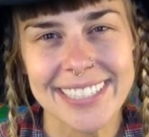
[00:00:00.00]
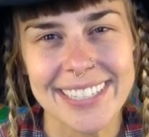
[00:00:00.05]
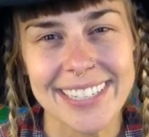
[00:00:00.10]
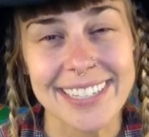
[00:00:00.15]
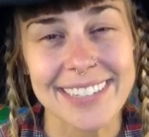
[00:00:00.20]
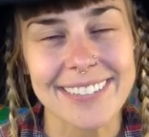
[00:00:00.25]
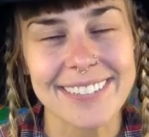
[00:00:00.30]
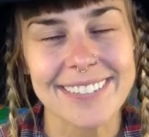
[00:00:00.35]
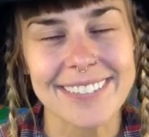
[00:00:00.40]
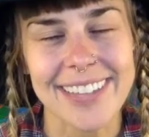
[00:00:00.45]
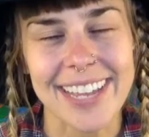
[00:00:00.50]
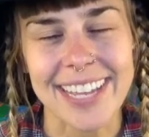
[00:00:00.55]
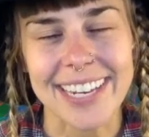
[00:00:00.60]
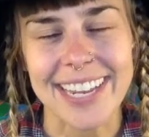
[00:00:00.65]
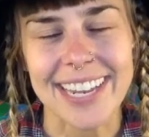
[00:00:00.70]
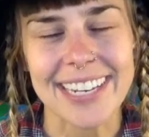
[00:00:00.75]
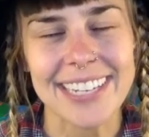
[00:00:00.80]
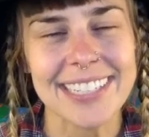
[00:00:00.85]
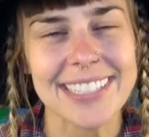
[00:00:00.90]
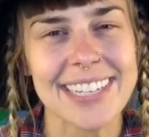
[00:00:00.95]
If at
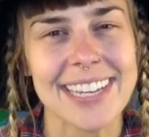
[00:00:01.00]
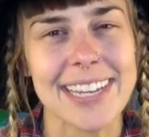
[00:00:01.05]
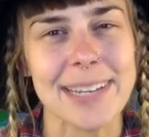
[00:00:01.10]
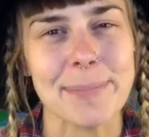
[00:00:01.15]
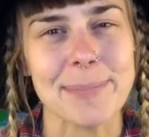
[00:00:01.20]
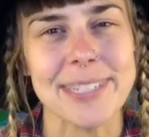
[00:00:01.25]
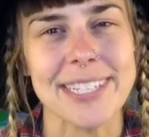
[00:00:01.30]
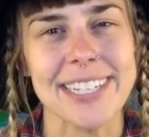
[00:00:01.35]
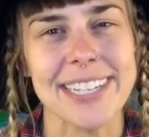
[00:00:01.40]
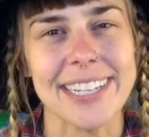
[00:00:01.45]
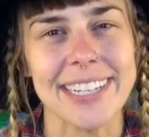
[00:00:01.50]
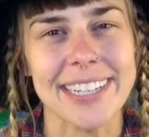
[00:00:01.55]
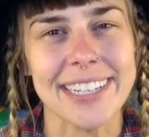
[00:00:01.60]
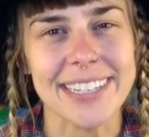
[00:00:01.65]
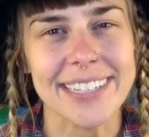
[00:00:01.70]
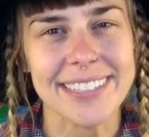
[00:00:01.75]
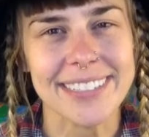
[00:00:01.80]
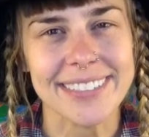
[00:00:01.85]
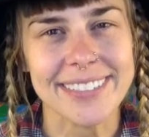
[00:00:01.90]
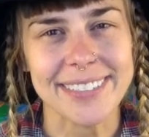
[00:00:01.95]
any time
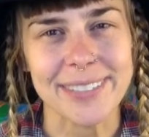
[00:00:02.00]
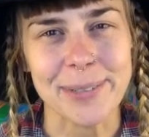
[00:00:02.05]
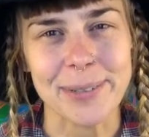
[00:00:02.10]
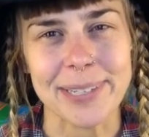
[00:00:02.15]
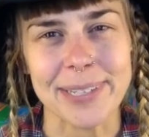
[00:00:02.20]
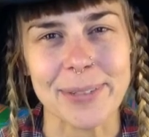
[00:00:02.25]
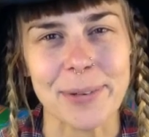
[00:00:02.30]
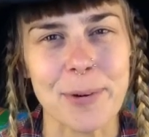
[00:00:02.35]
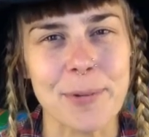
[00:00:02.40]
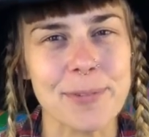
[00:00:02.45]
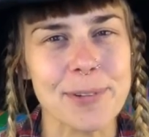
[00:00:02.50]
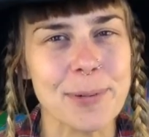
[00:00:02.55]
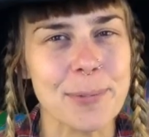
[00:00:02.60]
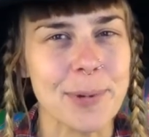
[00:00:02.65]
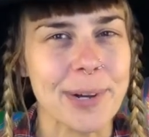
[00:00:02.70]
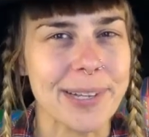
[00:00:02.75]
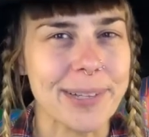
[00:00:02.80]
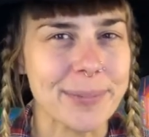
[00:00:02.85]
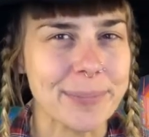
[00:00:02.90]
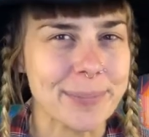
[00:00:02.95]
today you get
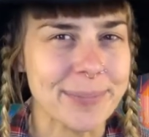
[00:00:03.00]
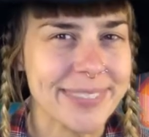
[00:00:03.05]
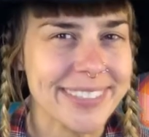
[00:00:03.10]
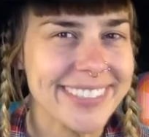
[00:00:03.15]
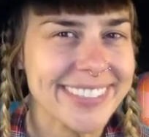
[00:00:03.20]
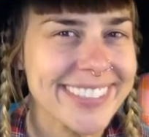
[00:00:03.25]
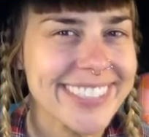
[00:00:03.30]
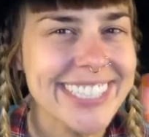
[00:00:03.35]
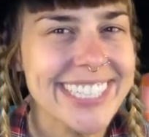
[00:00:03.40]
overwhelmed,